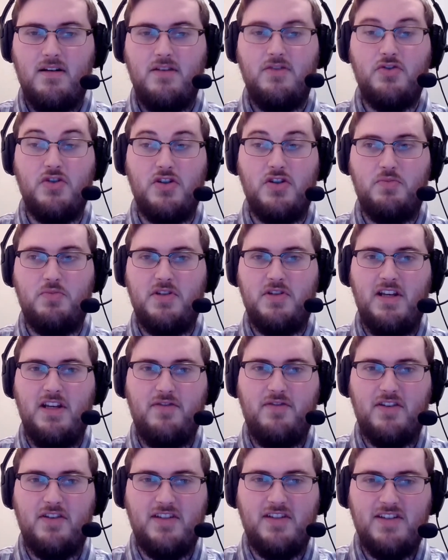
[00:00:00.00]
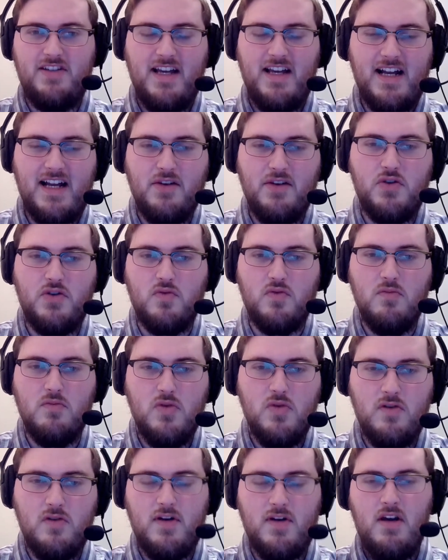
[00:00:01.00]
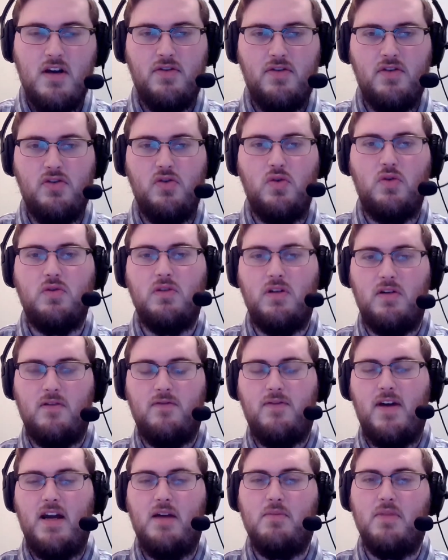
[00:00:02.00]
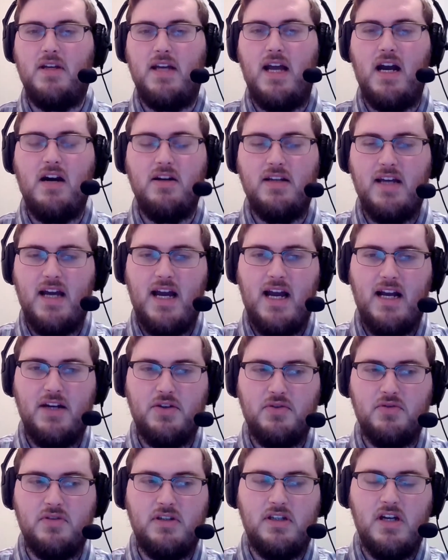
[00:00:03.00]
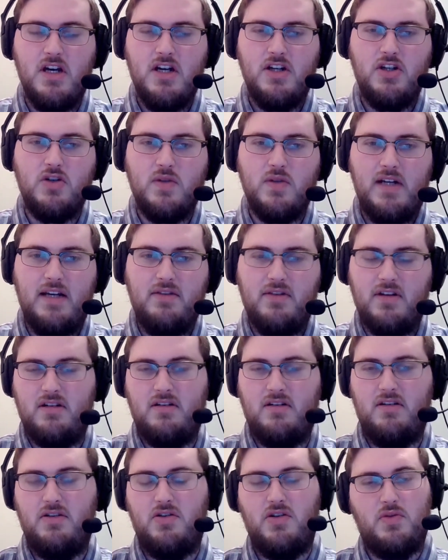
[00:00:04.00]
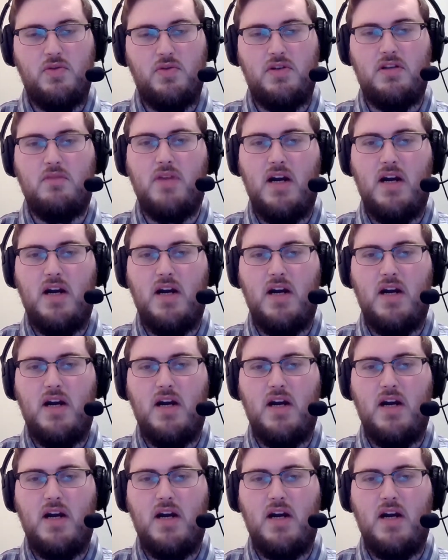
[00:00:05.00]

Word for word: She's specifically saying how to remove the nuclear family, how to actually create the conditions which the